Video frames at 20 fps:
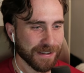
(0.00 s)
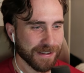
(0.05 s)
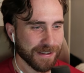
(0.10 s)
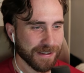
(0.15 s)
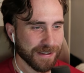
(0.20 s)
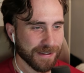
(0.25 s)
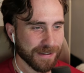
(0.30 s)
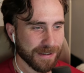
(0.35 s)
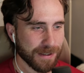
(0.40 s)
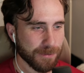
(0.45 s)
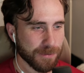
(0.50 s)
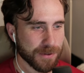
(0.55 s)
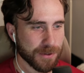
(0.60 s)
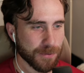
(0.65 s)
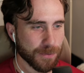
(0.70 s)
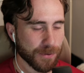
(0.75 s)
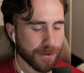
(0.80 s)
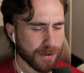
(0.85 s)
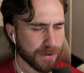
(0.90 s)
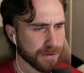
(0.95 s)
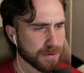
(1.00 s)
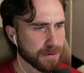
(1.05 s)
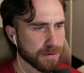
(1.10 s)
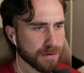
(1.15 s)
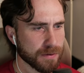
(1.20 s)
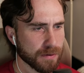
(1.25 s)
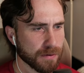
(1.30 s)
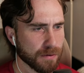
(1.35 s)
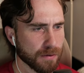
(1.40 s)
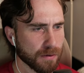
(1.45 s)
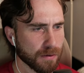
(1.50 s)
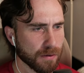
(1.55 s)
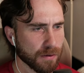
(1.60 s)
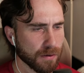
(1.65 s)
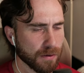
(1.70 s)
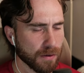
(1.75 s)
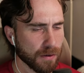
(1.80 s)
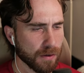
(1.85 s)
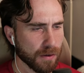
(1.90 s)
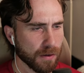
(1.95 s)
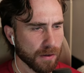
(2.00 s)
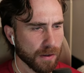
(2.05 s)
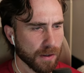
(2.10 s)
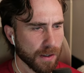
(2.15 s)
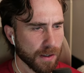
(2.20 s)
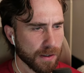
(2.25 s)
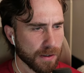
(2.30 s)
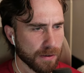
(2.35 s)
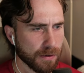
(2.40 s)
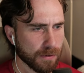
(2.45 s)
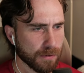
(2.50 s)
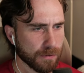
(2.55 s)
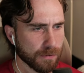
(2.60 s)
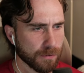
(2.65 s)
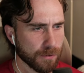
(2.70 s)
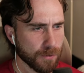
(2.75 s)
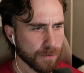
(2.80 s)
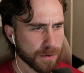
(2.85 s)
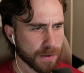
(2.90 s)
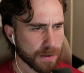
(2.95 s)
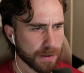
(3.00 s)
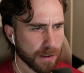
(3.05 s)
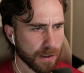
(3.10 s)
That was super awesome. Hey, who's this guy?